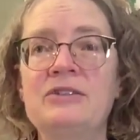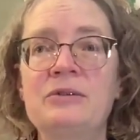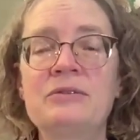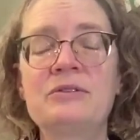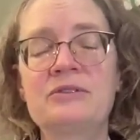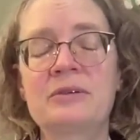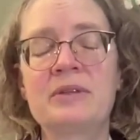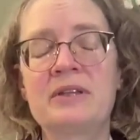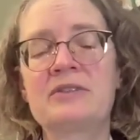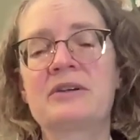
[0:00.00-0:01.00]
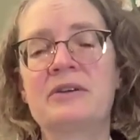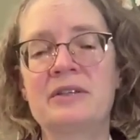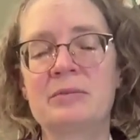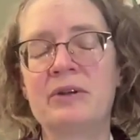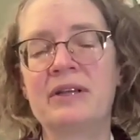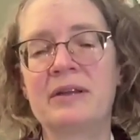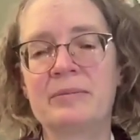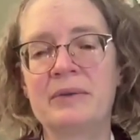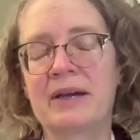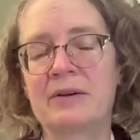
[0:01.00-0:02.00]
don't do something that's going to bring
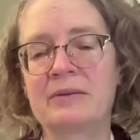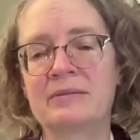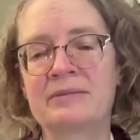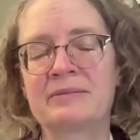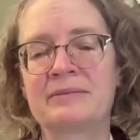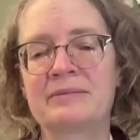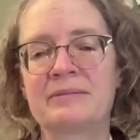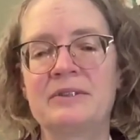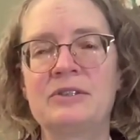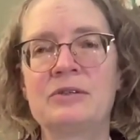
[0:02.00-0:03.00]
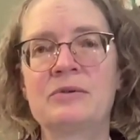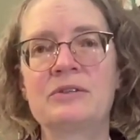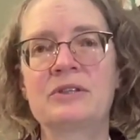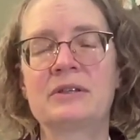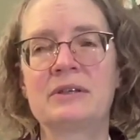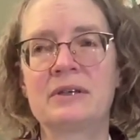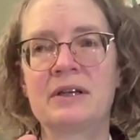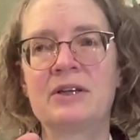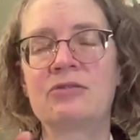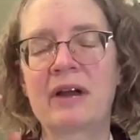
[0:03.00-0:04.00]
them down. Don't
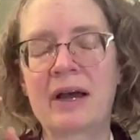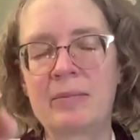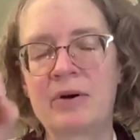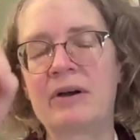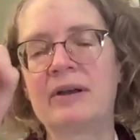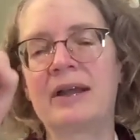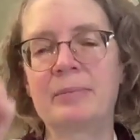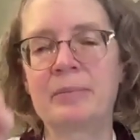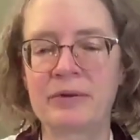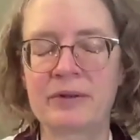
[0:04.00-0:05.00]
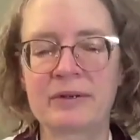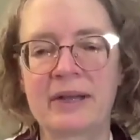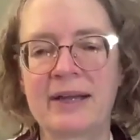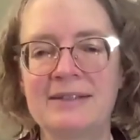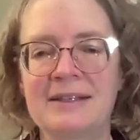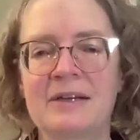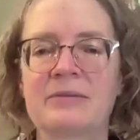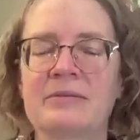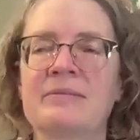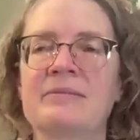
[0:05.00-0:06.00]
grab on and pull their light
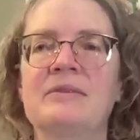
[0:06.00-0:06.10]
down.